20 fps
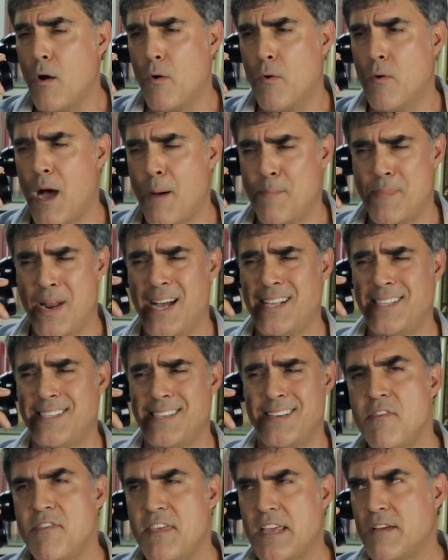Oh, I'm
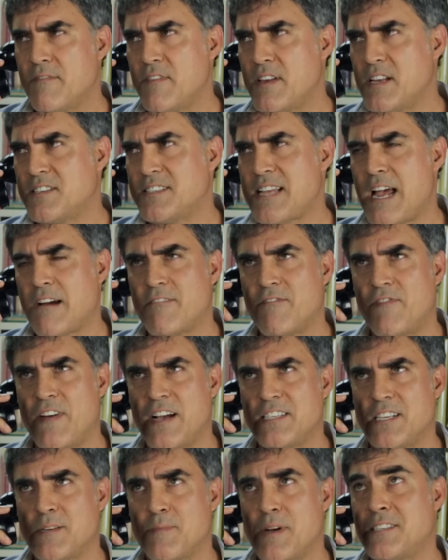not? Think of it as
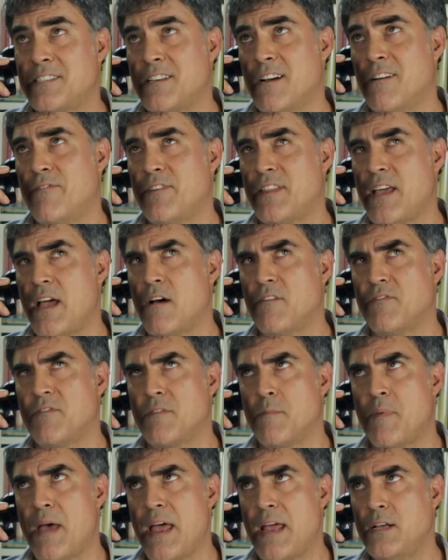sacrificing myself for the
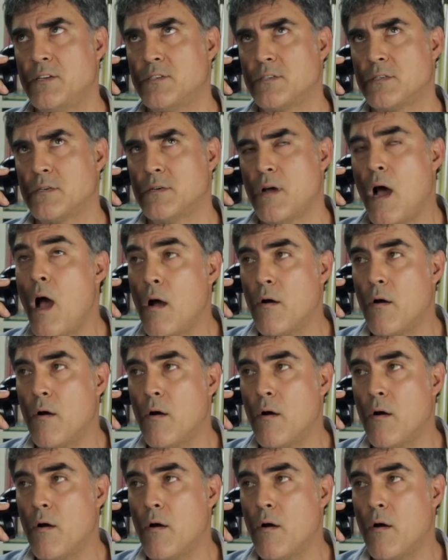health of the banks?